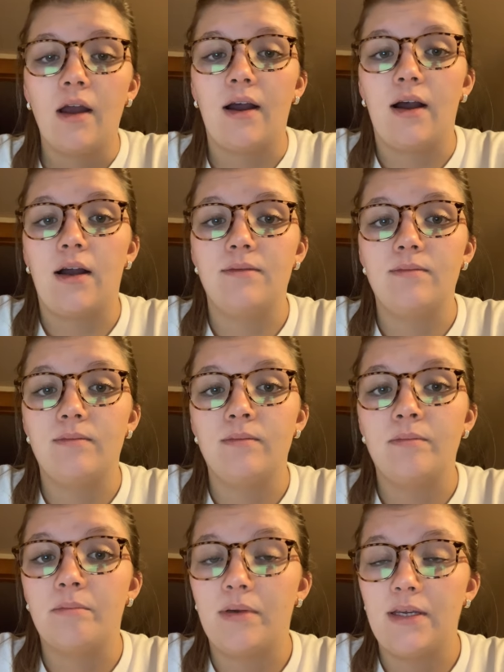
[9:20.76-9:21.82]
Um,
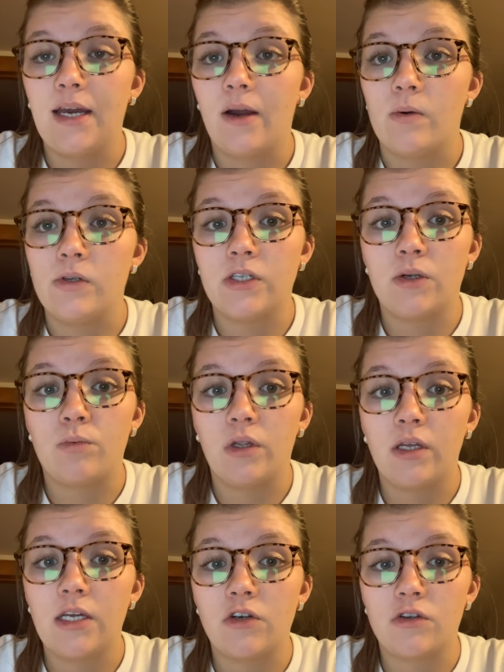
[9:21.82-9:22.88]
but yeah, it was a
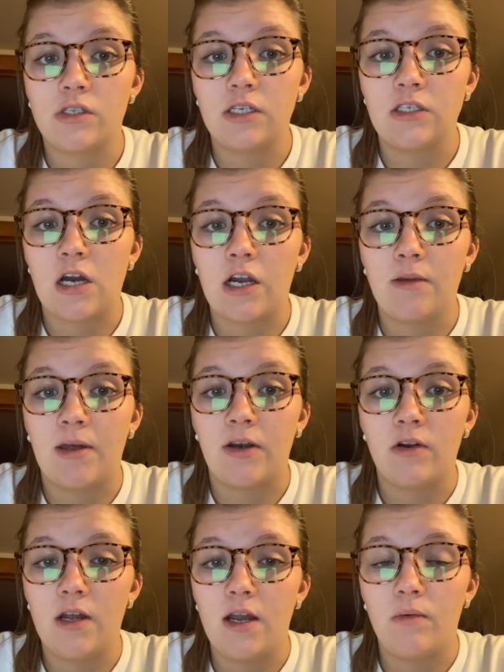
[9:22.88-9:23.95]
really interesting
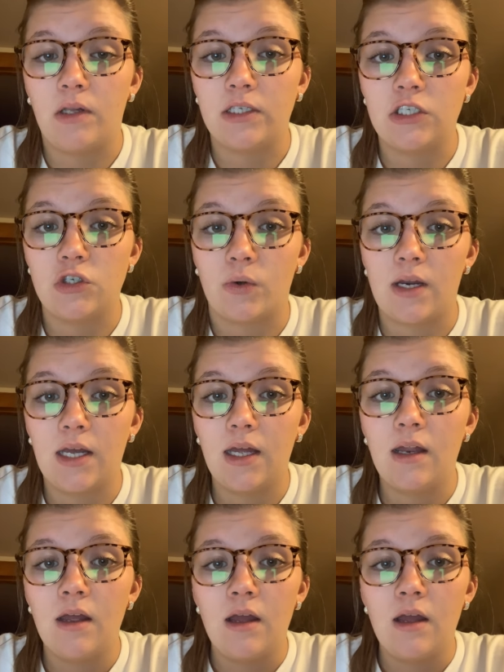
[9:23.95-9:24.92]
documentary. I really enjoyed it.